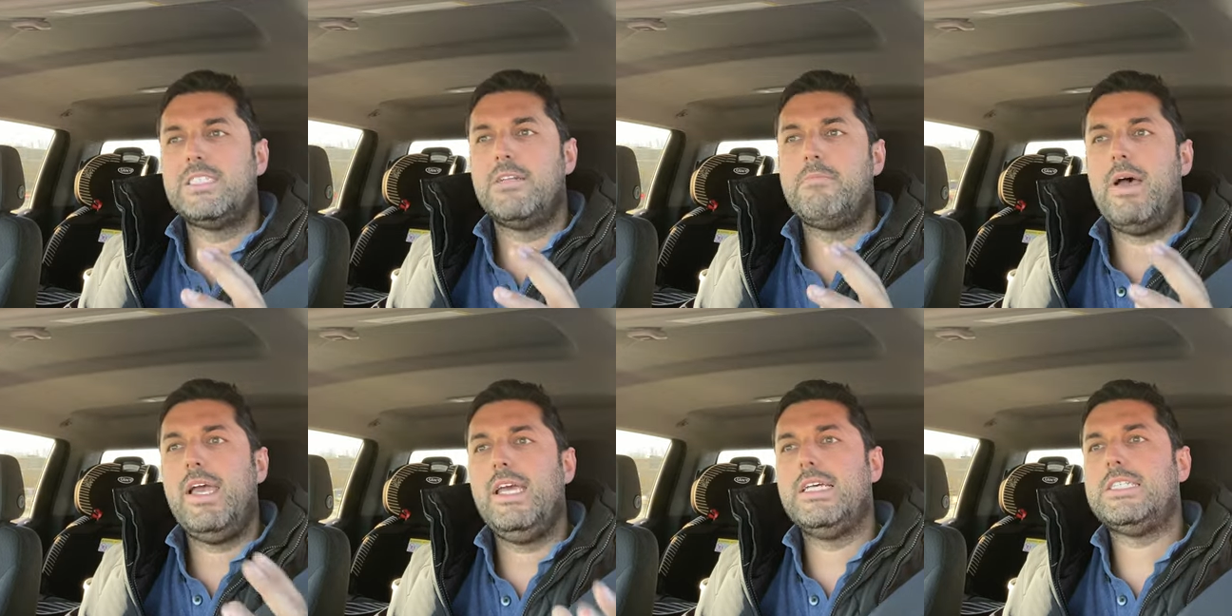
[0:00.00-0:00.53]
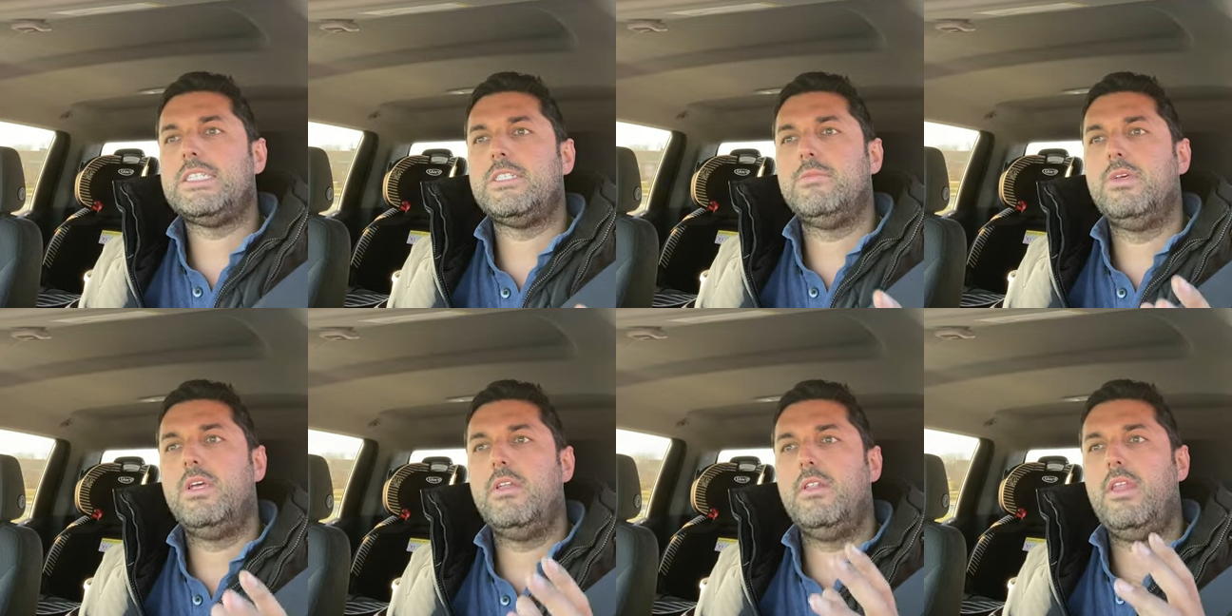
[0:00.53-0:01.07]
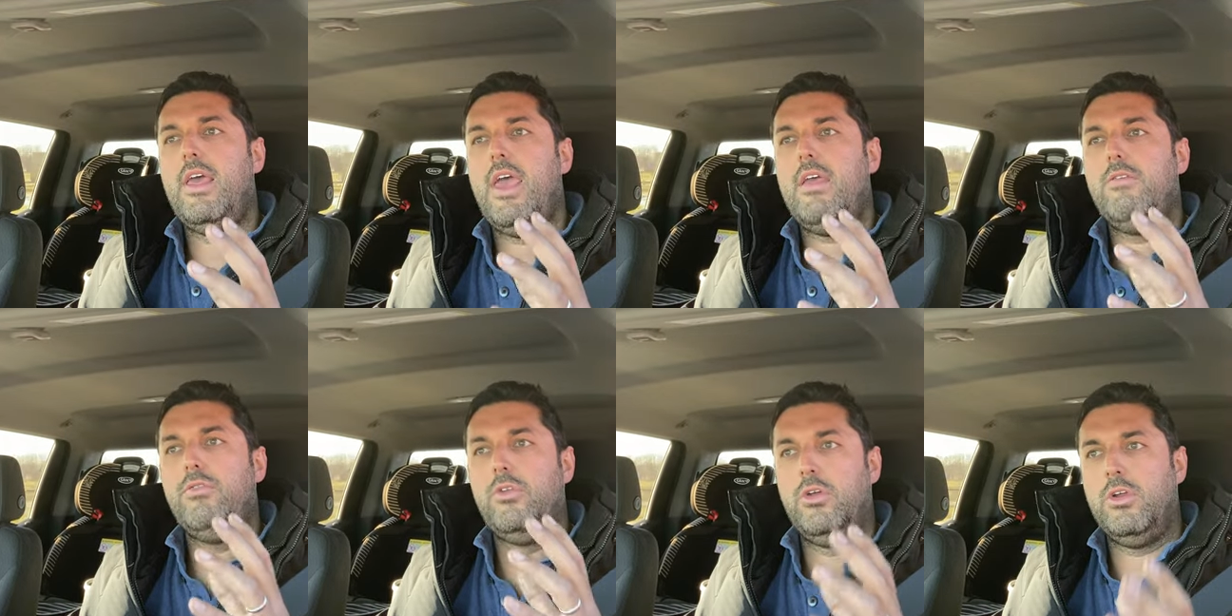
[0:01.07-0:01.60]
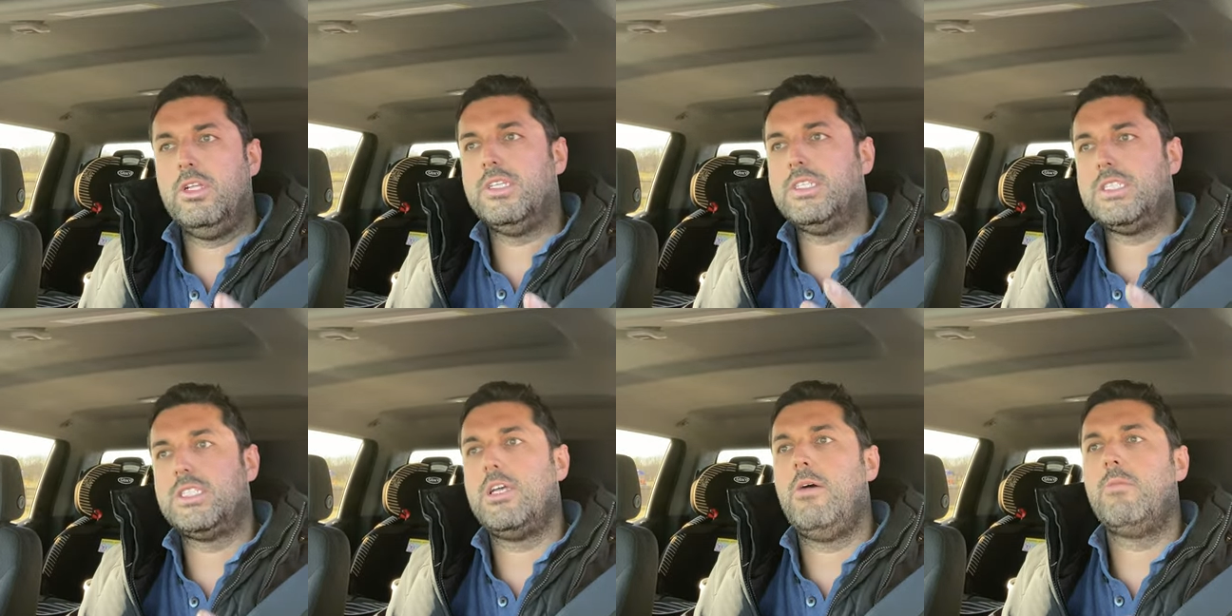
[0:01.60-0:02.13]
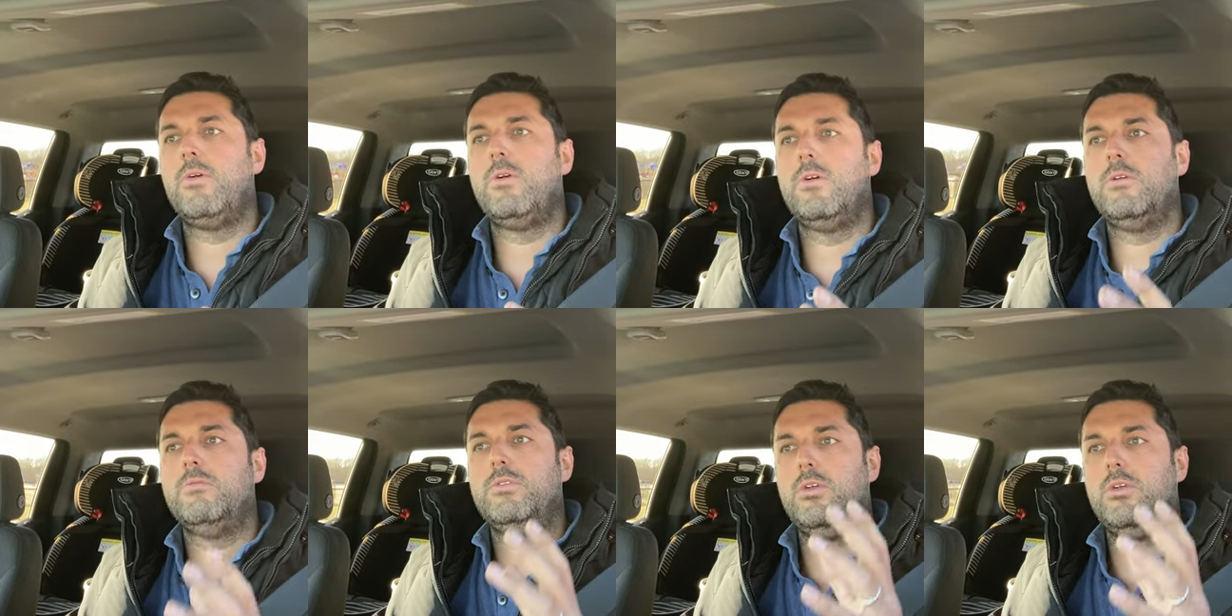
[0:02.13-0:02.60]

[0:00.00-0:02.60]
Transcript: and my estimate that during the summer,